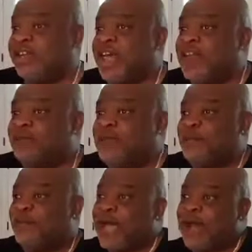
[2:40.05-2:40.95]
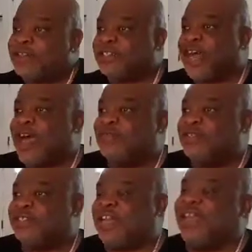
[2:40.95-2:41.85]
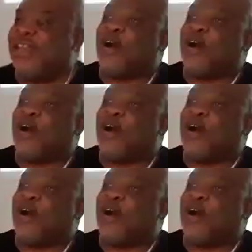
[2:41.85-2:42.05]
a lot of people outside the state,